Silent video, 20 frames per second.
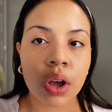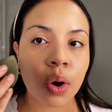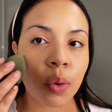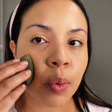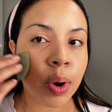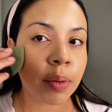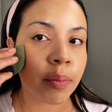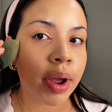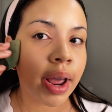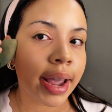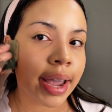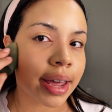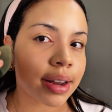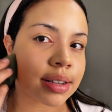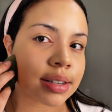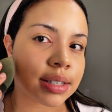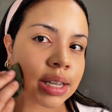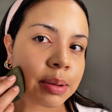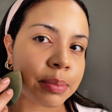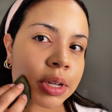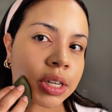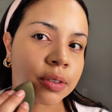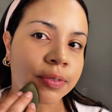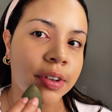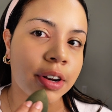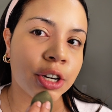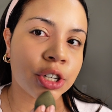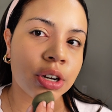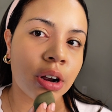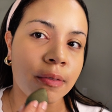One way I get a seamless
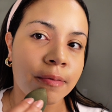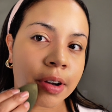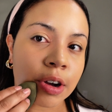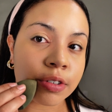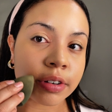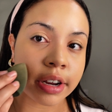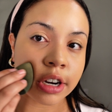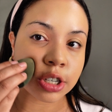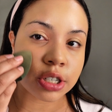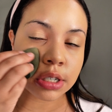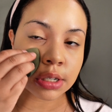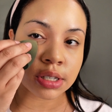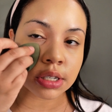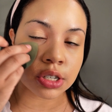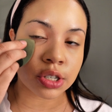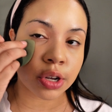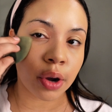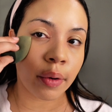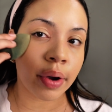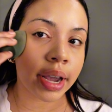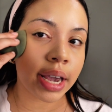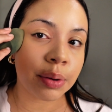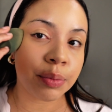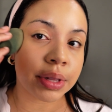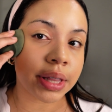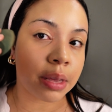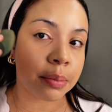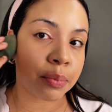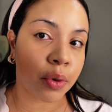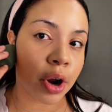finish on foundations is going in
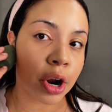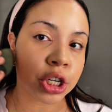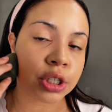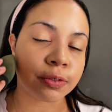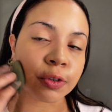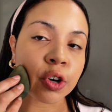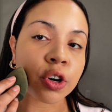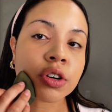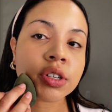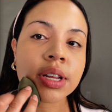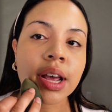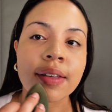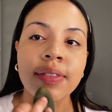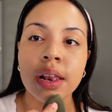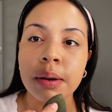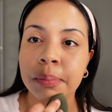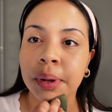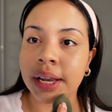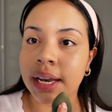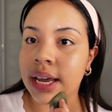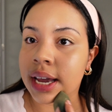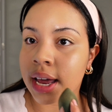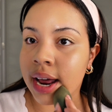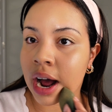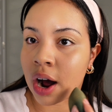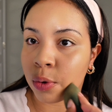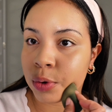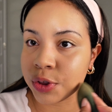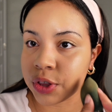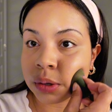with a brush first and then blending it
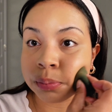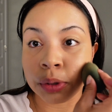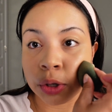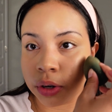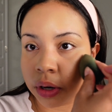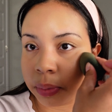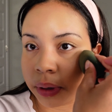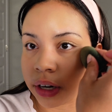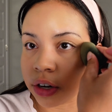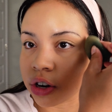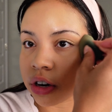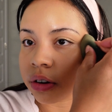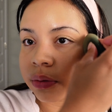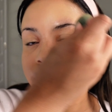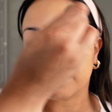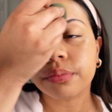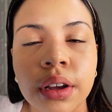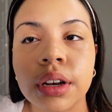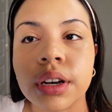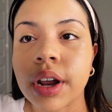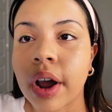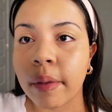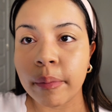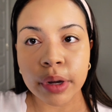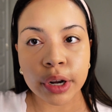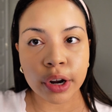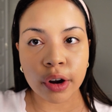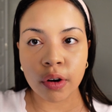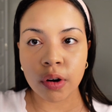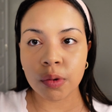out with a beauty blender. Now I'm
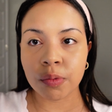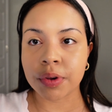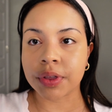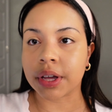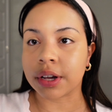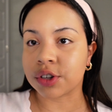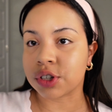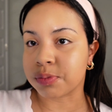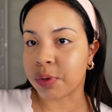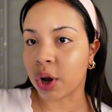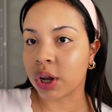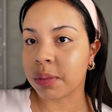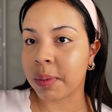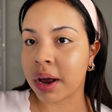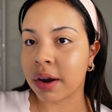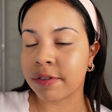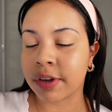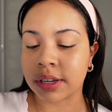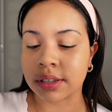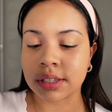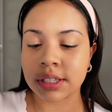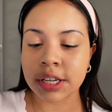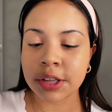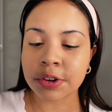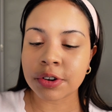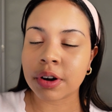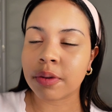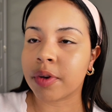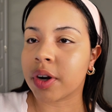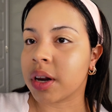gonna go in with a small amount of
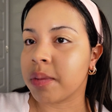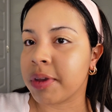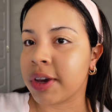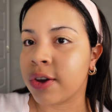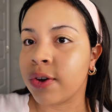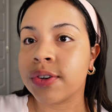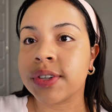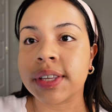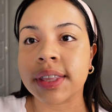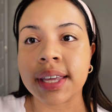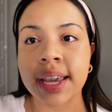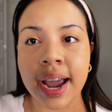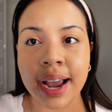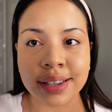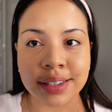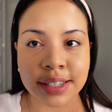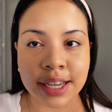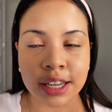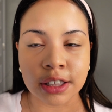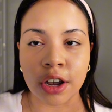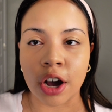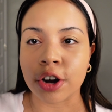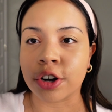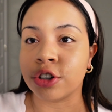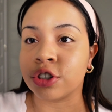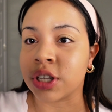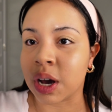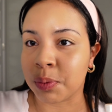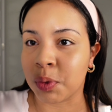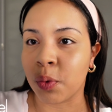concealer, and we're gonna be using the Estee
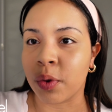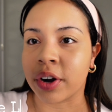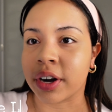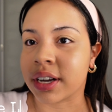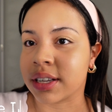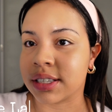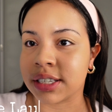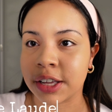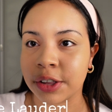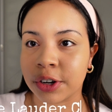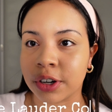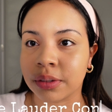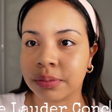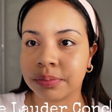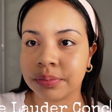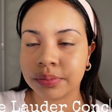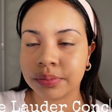Lauder Double Wear Concealer.